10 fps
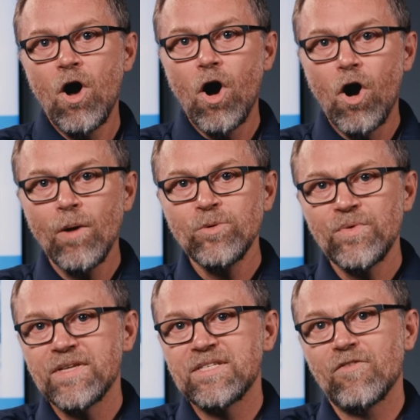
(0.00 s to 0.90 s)
Armed
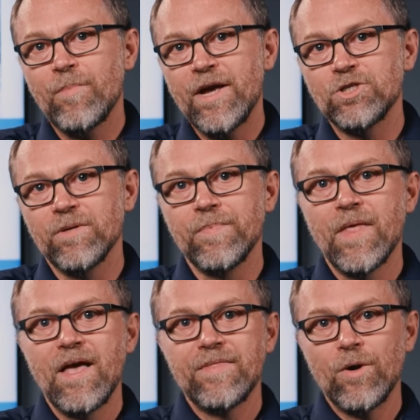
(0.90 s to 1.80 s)
with this information,
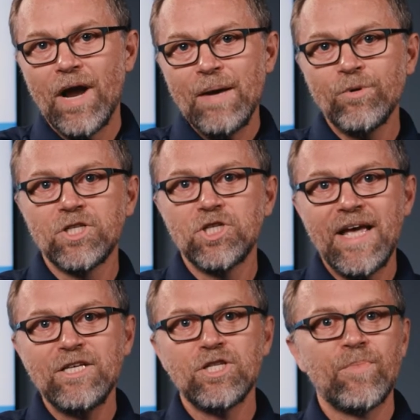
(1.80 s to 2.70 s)
they were able to
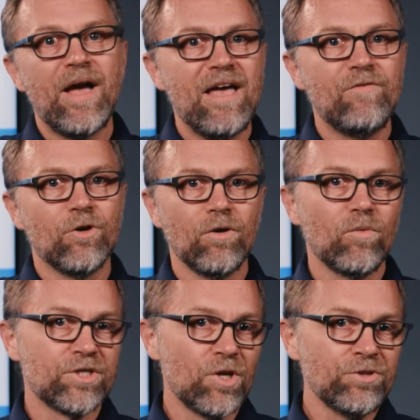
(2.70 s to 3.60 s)
change their behavior,
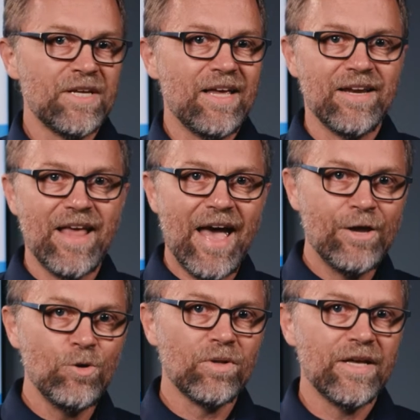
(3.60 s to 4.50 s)
resulting in an
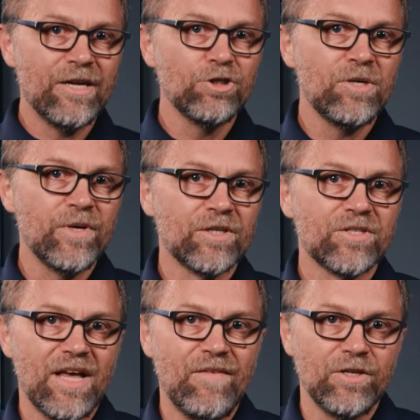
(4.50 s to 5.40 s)
annual energy bill
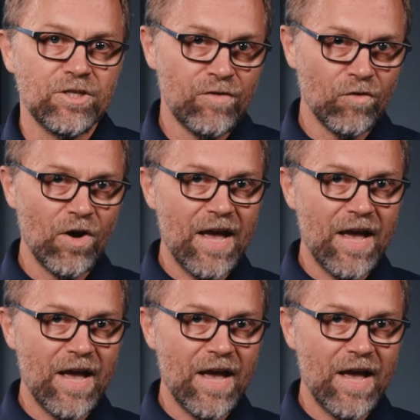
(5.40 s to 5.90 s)
savings of over